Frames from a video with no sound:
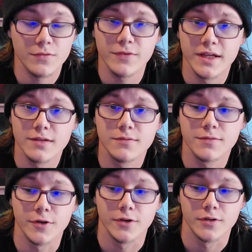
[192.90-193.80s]
fit
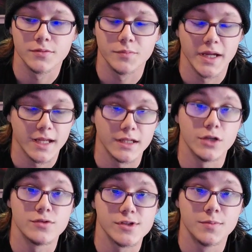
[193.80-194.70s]
for making
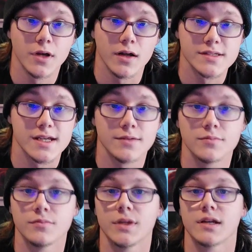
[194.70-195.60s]
YouTube
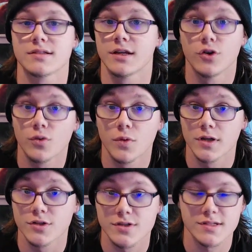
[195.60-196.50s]
content, because I don't
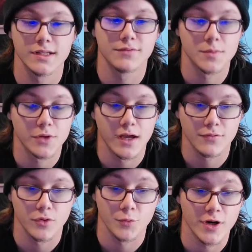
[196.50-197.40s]
want to just leave the
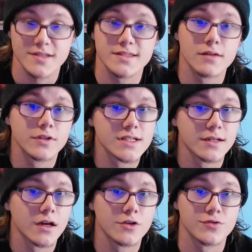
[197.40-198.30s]
platform. We're at
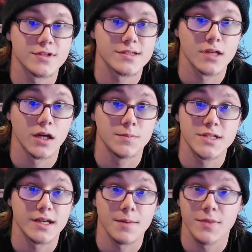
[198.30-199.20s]
1700
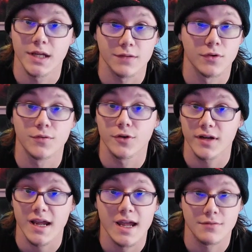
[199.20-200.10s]
subs, and I'm thankful
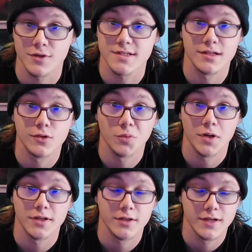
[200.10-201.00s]
for every single
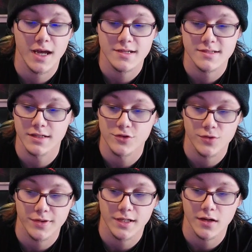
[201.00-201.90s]
one of you guys that
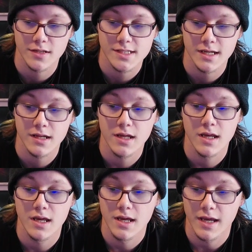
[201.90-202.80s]
enjoy the content,
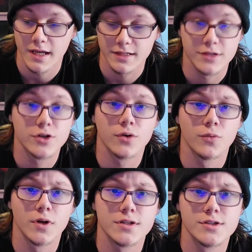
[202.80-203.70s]
and I
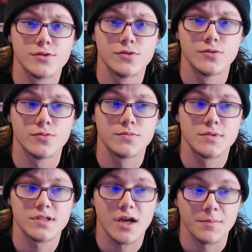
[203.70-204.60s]
don't want to
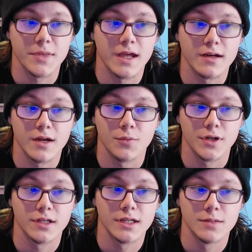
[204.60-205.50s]
stop that. I
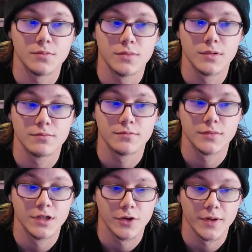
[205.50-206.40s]
want to keep
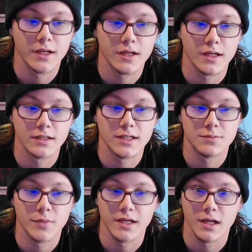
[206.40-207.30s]
going and
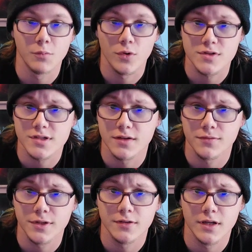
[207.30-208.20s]
keep making more
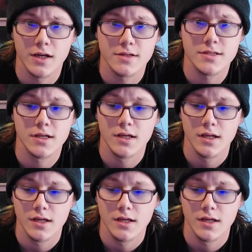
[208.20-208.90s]
stuff for you guys,